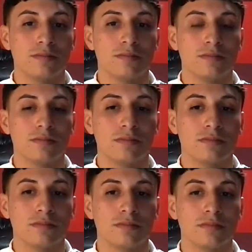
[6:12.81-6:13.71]

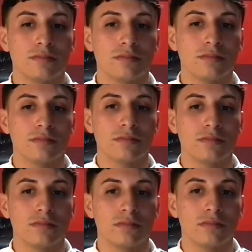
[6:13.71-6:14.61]

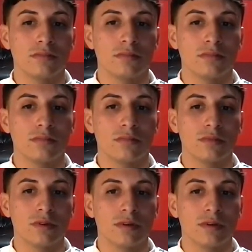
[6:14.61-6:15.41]
(not speaking)